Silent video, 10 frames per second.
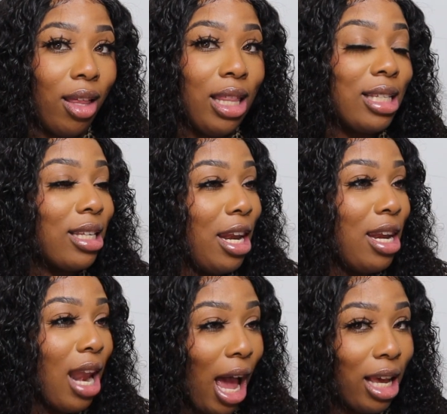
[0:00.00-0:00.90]
this
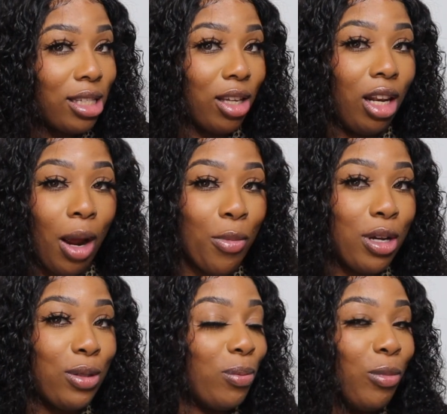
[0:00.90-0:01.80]
nice,
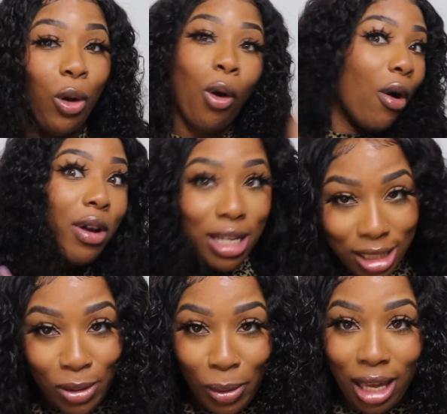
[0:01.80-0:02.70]
glamorous,
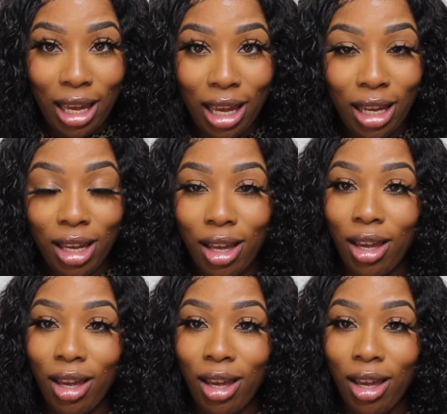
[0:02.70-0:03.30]
glorious wig,